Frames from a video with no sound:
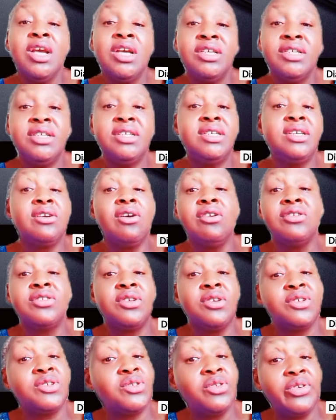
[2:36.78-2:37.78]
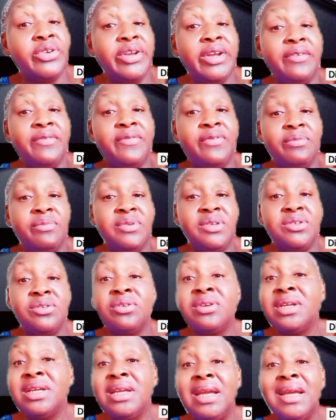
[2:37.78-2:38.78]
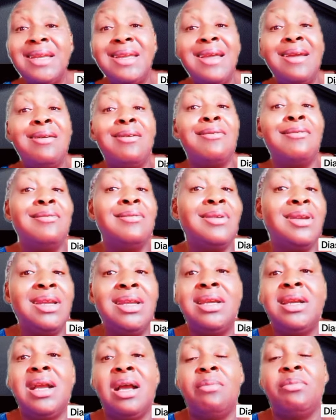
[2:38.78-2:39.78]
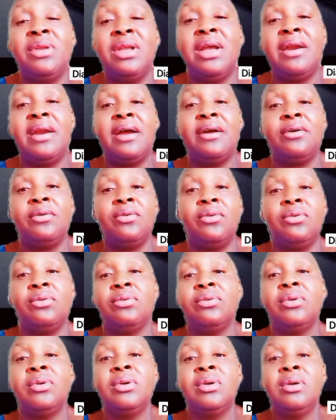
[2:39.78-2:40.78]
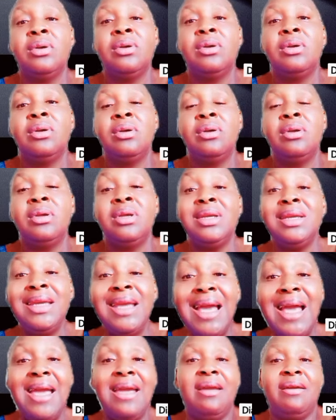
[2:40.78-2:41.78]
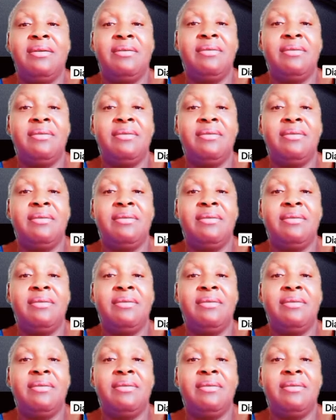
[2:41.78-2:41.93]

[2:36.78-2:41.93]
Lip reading: Sissy, come so story for me. Story, yeah, they really come like one. Yeah.